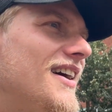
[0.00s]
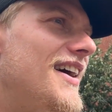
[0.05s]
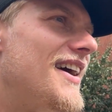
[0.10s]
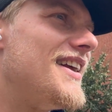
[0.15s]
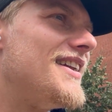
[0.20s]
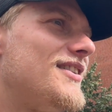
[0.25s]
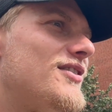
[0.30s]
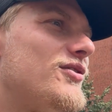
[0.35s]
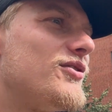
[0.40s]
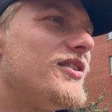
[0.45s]

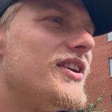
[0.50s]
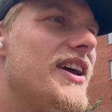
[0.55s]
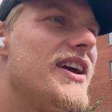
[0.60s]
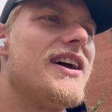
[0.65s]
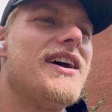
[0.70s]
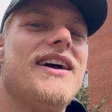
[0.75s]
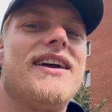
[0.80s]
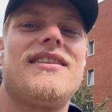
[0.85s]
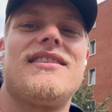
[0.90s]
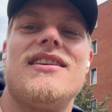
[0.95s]
and today
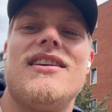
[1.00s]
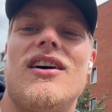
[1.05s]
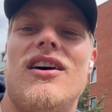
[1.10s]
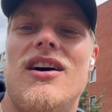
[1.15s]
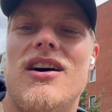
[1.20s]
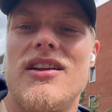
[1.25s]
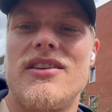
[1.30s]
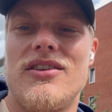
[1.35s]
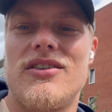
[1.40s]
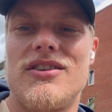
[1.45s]
I had the
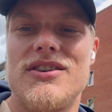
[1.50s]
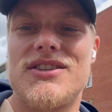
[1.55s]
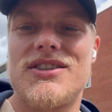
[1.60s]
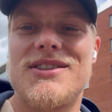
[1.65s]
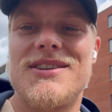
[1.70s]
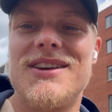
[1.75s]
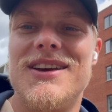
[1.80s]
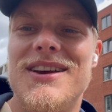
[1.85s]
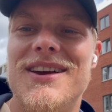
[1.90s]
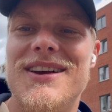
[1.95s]

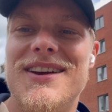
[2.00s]
honors